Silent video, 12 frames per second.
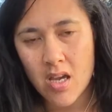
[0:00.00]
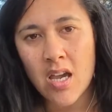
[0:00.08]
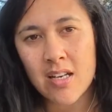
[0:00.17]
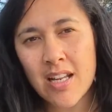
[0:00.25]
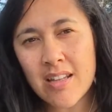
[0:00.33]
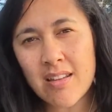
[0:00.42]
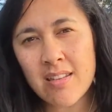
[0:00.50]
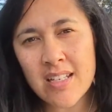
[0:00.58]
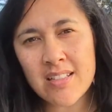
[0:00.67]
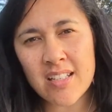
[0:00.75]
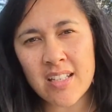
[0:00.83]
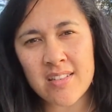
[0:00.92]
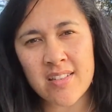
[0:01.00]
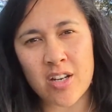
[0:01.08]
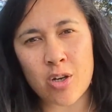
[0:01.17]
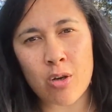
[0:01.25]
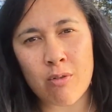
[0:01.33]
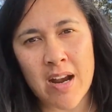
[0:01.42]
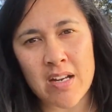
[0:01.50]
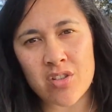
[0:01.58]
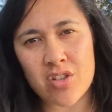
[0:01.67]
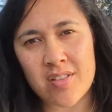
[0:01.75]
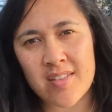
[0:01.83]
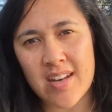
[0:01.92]
Another thing to consider around your
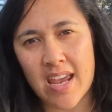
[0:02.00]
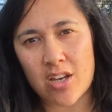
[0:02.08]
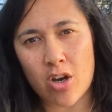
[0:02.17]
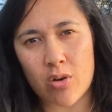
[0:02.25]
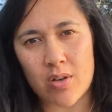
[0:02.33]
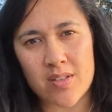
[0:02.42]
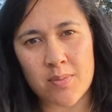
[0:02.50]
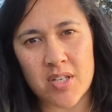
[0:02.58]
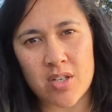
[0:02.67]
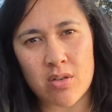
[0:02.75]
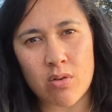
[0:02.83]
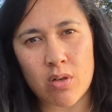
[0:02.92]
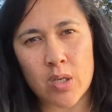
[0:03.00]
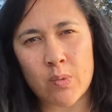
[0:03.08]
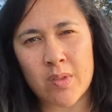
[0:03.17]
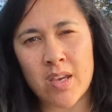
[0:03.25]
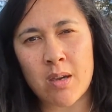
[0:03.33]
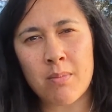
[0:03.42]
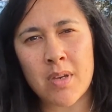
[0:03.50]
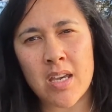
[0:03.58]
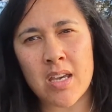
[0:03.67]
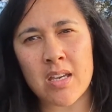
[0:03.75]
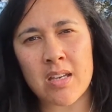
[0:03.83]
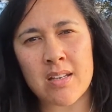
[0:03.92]
stakeholders when you're talking with them
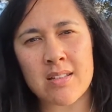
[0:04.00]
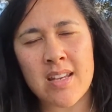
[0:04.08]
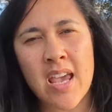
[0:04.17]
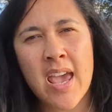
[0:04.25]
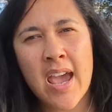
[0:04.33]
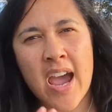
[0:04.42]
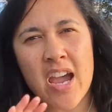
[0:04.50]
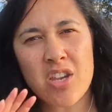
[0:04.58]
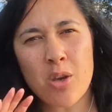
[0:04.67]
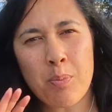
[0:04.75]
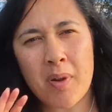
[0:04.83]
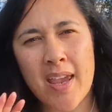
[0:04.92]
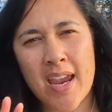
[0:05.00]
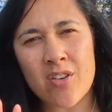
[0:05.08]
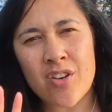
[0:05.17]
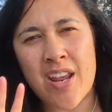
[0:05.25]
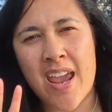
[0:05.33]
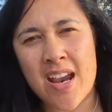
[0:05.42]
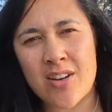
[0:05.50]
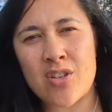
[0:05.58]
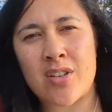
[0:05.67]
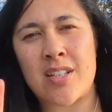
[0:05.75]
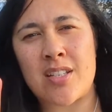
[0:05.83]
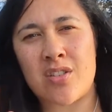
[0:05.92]
is how you plan on actually
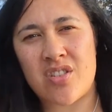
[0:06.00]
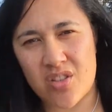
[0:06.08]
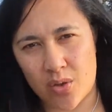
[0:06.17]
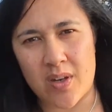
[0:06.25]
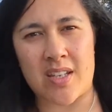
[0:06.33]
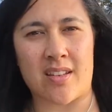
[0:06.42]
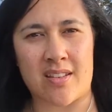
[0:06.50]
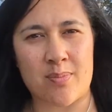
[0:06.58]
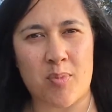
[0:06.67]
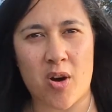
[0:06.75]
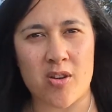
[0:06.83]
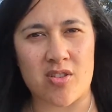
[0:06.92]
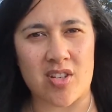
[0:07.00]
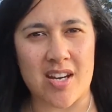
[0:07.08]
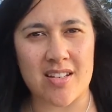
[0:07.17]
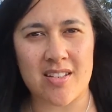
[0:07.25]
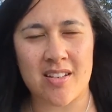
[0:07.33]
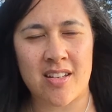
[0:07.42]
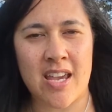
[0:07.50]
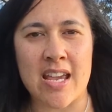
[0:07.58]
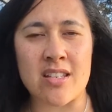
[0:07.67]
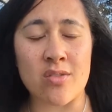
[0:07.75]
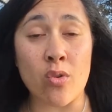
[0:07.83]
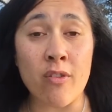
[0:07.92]
doing this project. Okay, it's
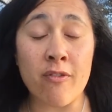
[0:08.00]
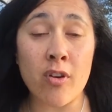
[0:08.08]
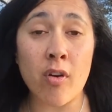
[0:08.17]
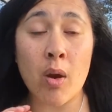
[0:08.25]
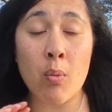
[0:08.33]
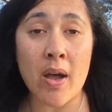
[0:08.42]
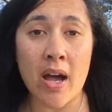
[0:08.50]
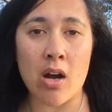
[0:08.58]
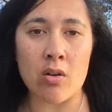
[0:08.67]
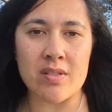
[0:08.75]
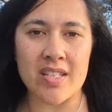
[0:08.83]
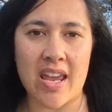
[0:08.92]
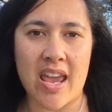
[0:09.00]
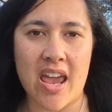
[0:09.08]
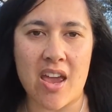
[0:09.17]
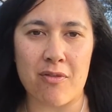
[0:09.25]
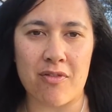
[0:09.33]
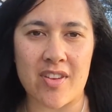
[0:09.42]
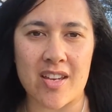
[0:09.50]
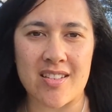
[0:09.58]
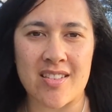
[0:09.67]
all very well to have this